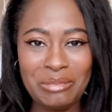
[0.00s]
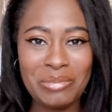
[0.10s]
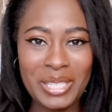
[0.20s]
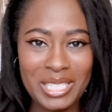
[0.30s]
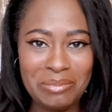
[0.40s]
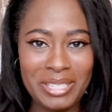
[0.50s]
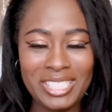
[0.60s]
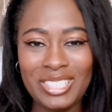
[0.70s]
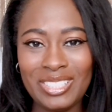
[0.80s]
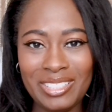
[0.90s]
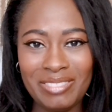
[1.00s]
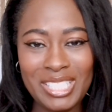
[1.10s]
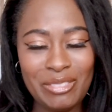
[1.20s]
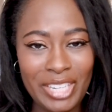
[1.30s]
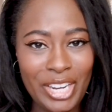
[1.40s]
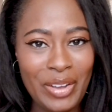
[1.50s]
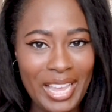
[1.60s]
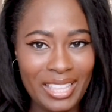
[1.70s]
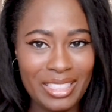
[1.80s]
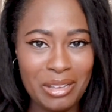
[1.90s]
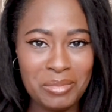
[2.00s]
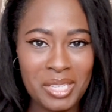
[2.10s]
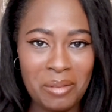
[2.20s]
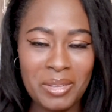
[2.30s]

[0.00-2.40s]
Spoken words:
please be sure to leave this video a thumbs up.